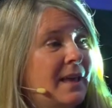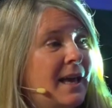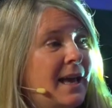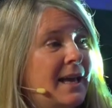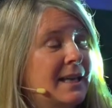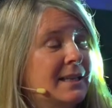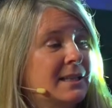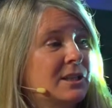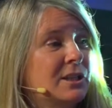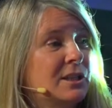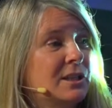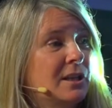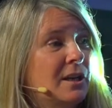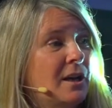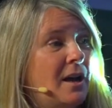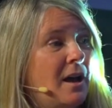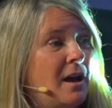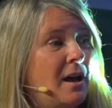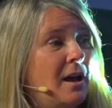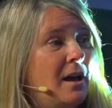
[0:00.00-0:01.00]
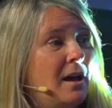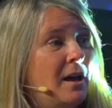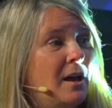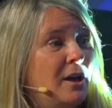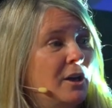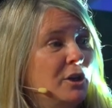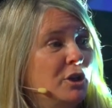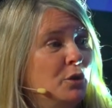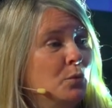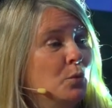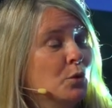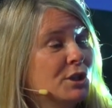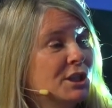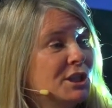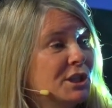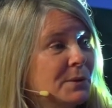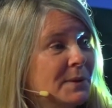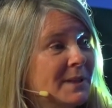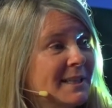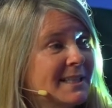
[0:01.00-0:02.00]
that you
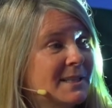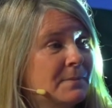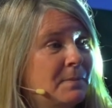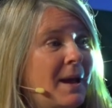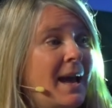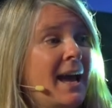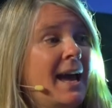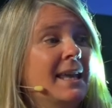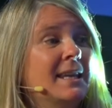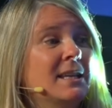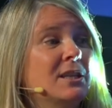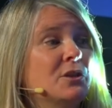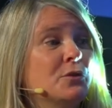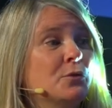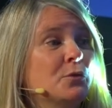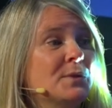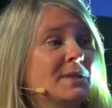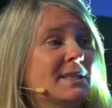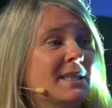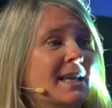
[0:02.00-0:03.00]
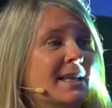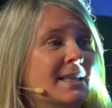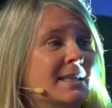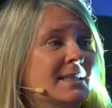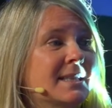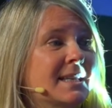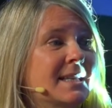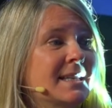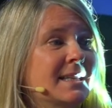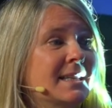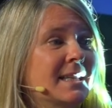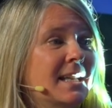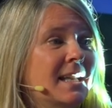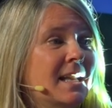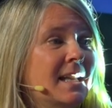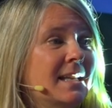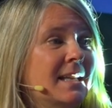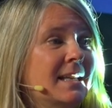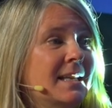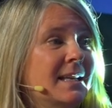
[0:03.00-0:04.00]
wanted to expand, or was that it,
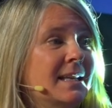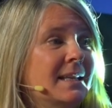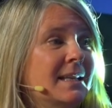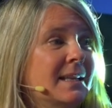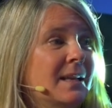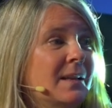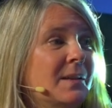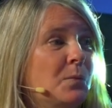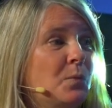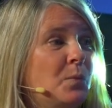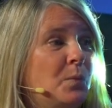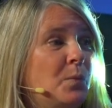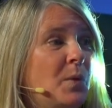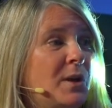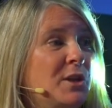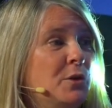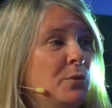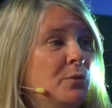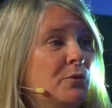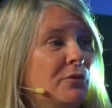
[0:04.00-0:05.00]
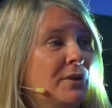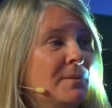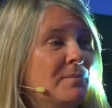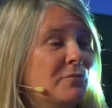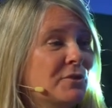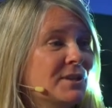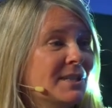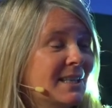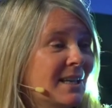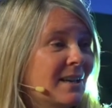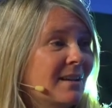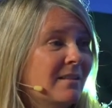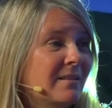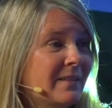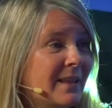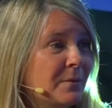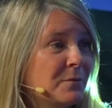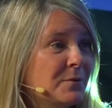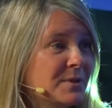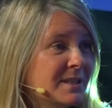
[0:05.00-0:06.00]
when you were in
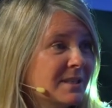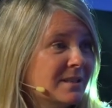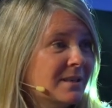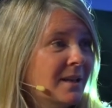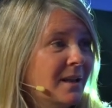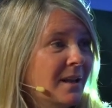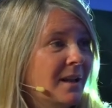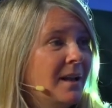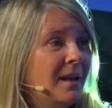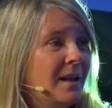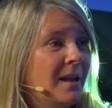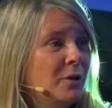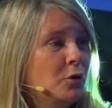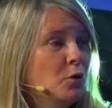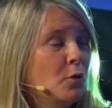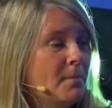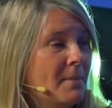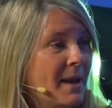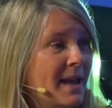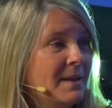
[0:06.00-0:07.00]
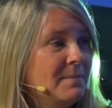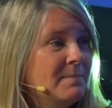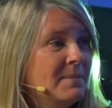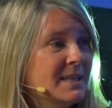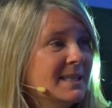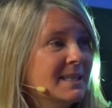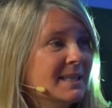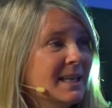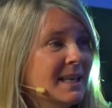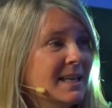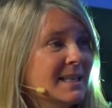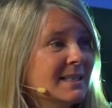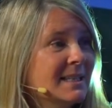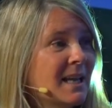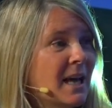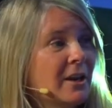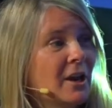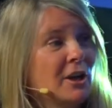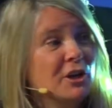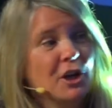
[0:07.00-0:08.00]
Brazil, that was your main business?
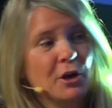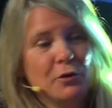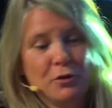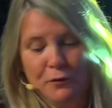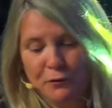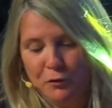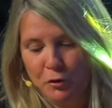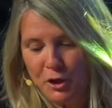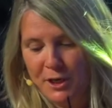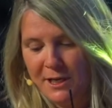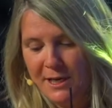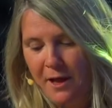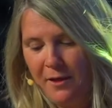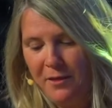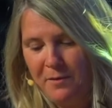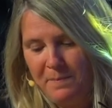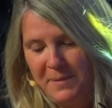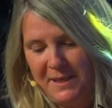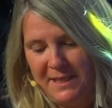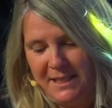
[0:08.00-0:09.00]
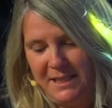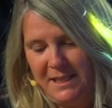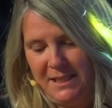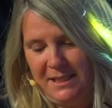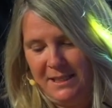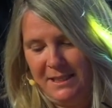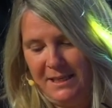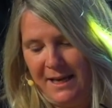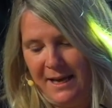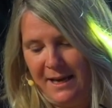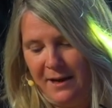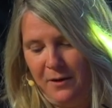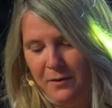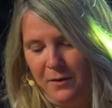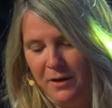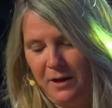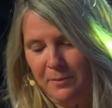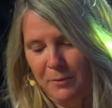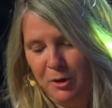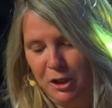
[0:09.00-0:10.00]
And I know you've got another business now,
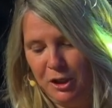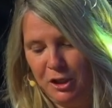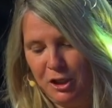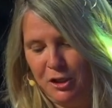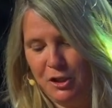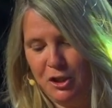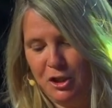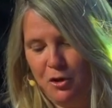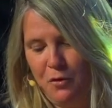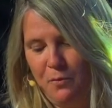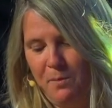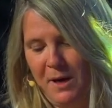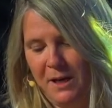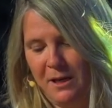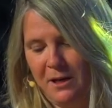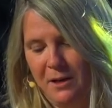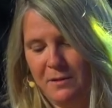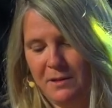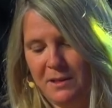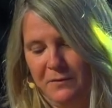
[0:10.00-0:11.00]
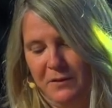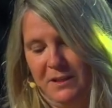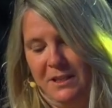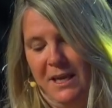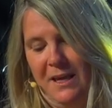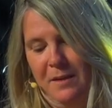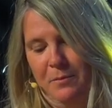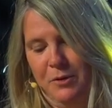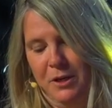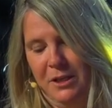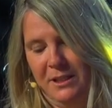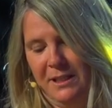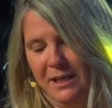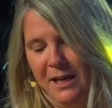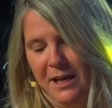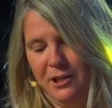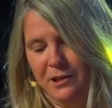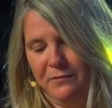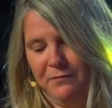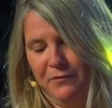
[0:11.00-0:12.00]
and I'm going to consult my notes to get the
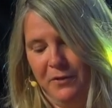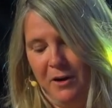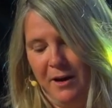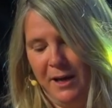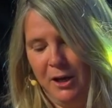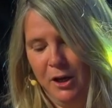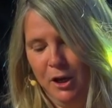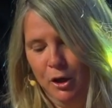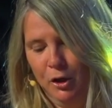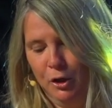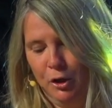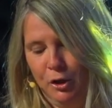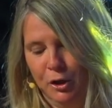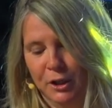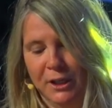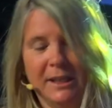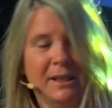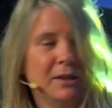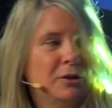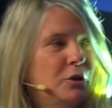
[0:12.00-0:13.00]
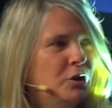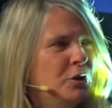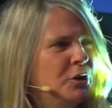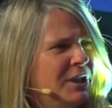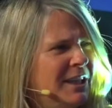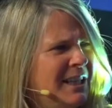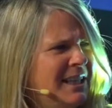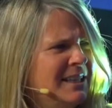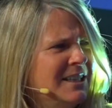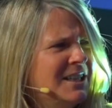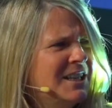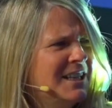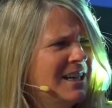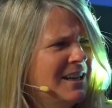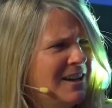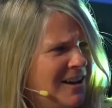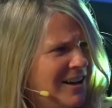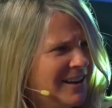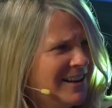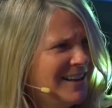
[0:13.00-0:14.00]
pronunciation right.
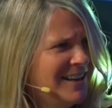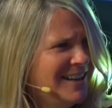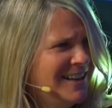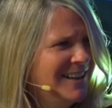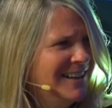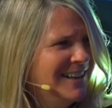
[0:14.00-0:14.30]
Kuninganna?